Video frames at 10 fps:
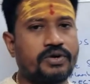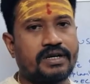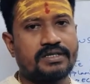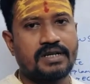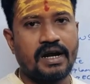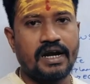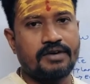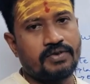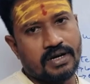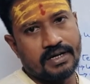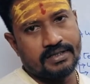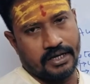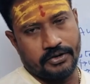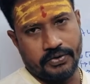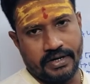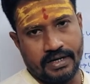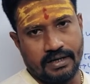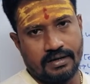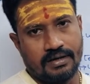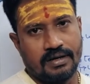understand network and security.
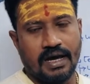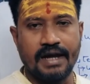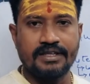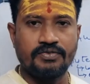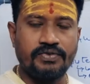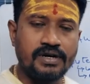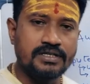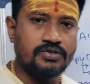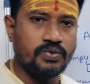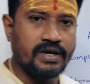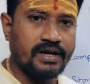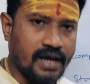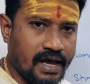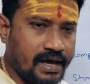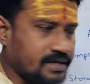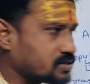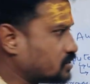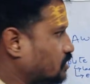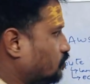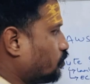And the first one as
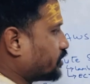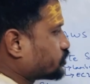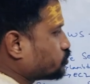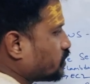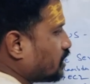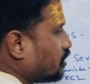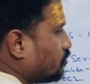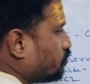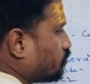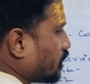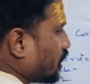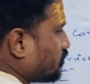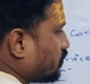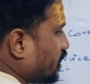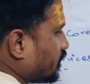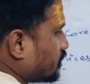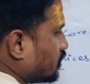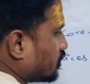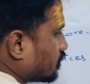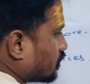Virtual Private
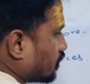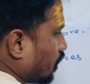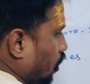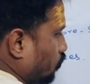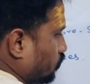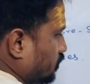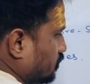Cloud,